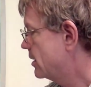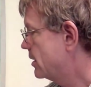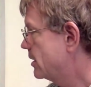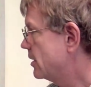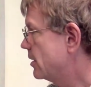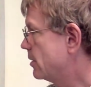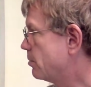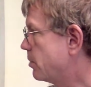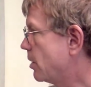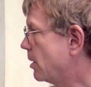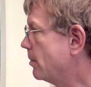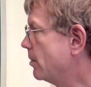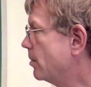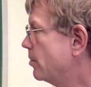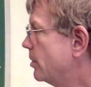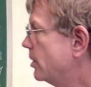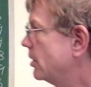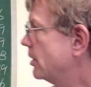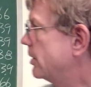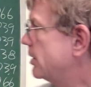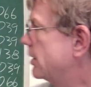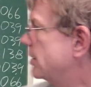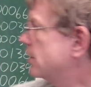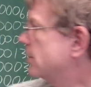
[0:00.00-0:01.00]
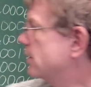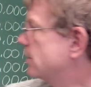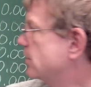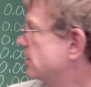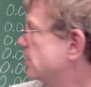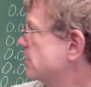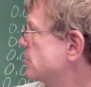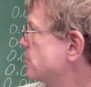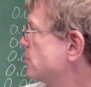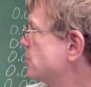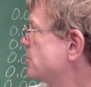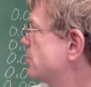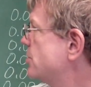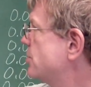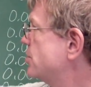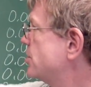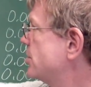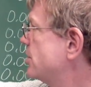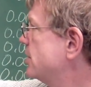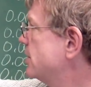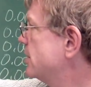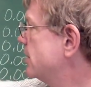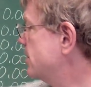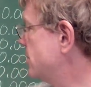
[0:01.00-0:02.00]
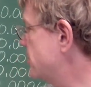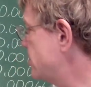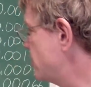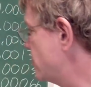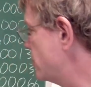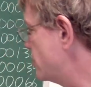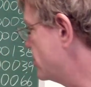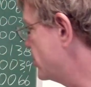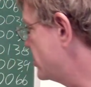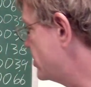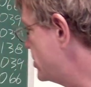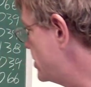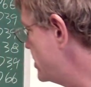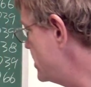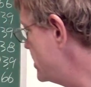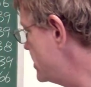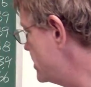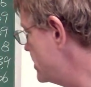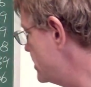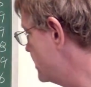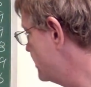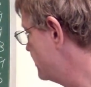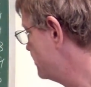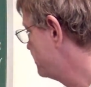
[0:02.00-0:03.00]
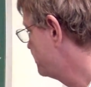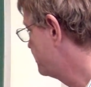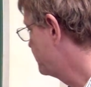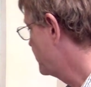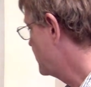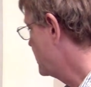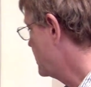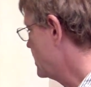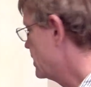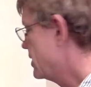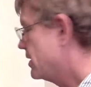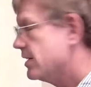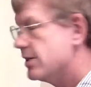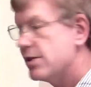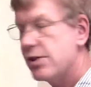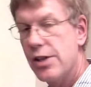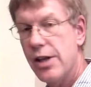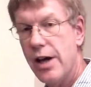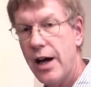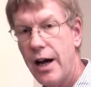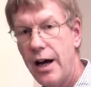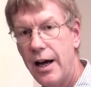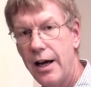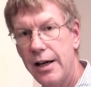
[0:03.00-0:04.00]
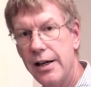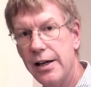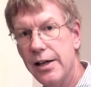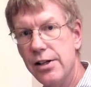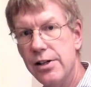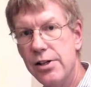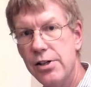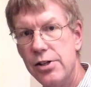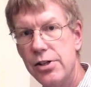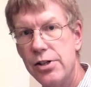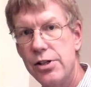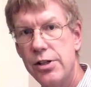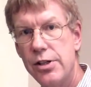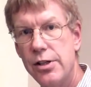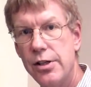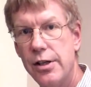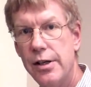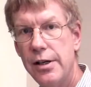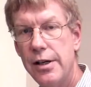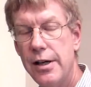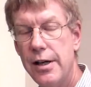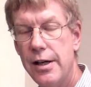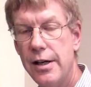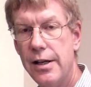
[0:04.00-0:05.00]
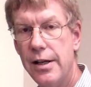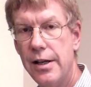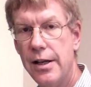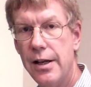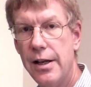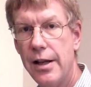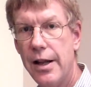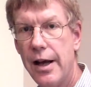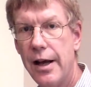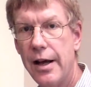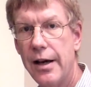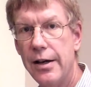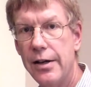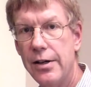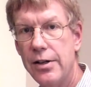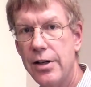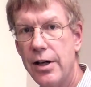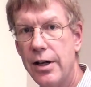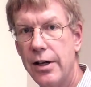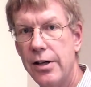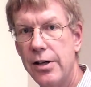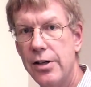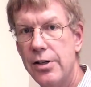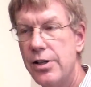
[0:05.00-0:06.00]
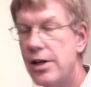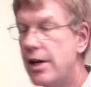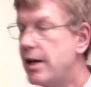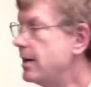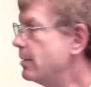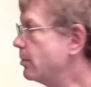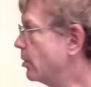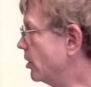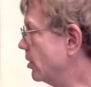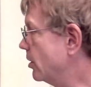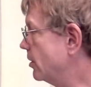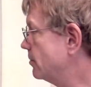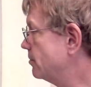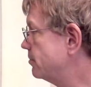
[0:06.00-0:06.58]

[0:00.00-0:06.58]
The probability that this was a G and this was a T is the highest in that entire table.